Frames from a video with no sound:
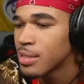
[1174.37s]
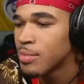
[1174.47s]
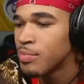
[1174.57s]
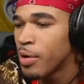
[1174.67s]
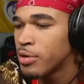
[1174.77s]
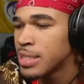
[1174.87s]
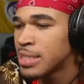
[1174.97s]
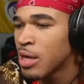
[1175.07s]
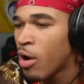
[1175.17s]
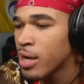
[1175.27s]
Bro, just
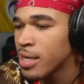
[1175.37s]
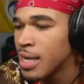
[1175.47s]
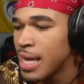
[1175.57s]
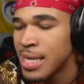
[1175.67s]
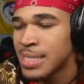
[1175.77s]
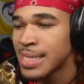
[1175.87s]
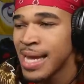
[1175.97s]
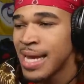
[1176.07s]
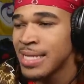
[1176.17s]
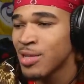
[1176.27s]
talking. It's late.
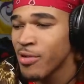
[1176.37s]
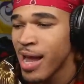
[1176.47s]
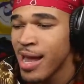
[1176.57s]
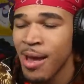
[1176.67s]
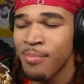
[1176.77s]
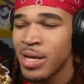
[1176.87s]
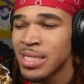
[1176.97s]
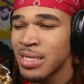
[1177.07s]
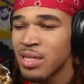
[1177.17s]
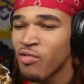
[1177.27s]
It's 3 a.m.
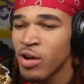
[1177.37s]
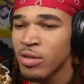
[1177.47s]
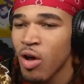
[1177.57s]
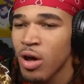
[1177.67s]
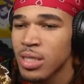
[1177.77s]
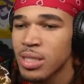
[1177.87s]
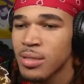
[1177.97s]
Just the real thoughts.